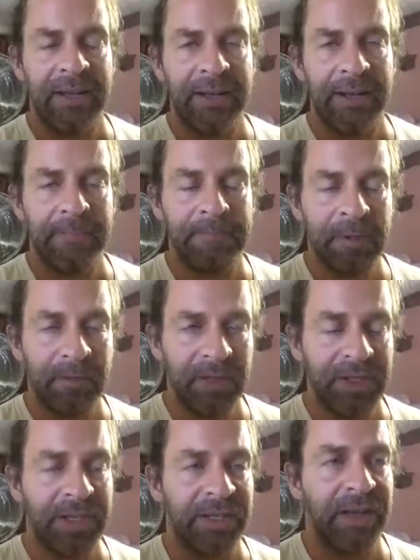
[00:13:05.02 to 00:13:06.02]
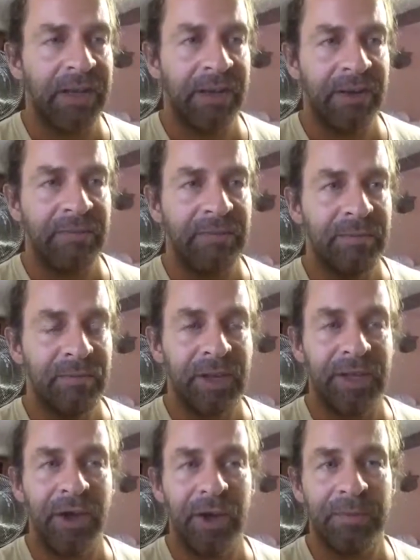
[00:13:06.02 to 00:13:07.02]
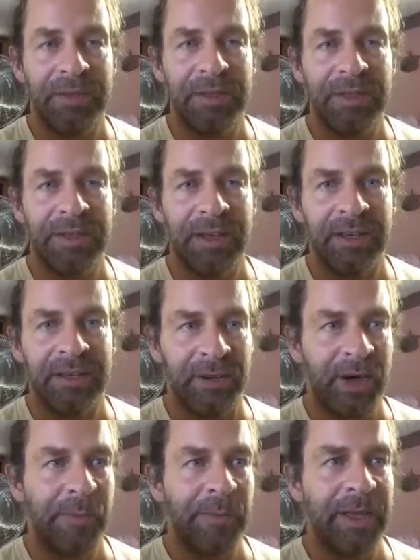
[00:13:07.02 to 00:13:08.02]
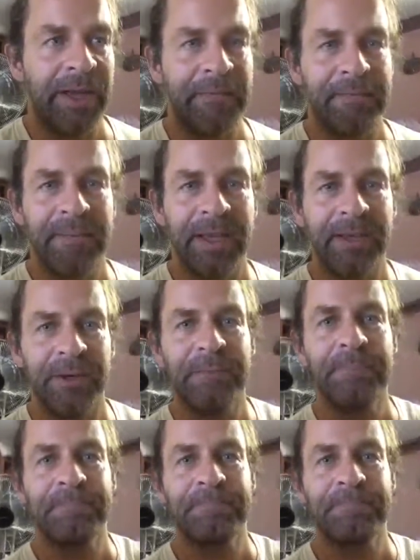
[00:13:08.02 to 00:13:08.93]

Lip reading: I really hope that you'll help me out. Thank you.